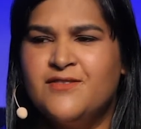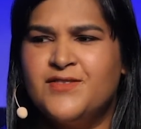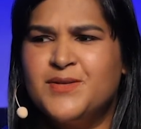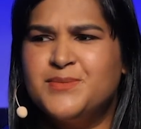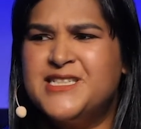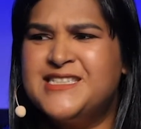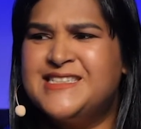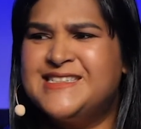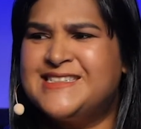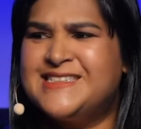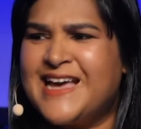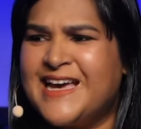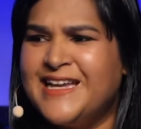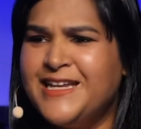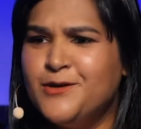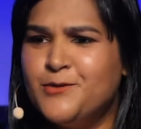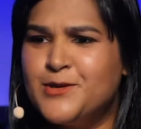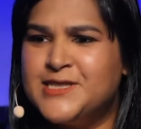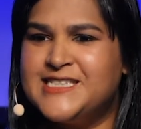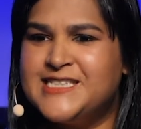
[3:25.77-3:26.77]
from
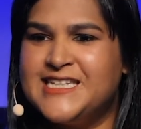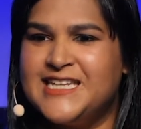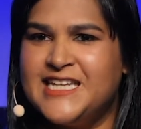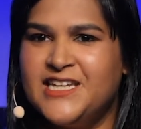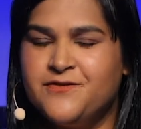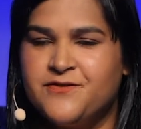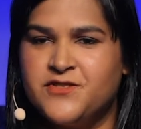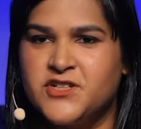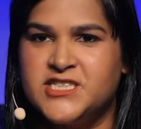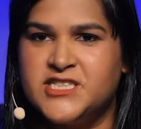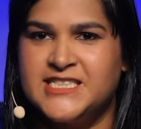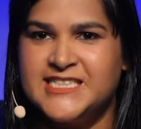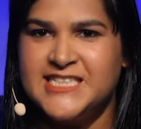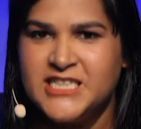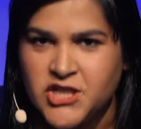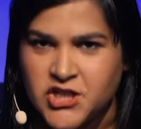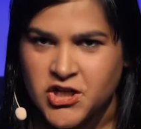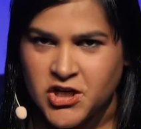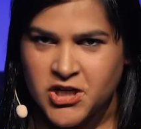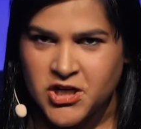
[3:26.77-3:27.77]
deciding what to eat for
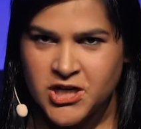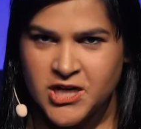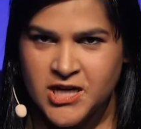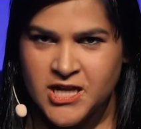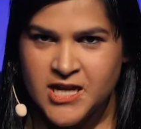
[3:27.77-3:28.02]
dinner.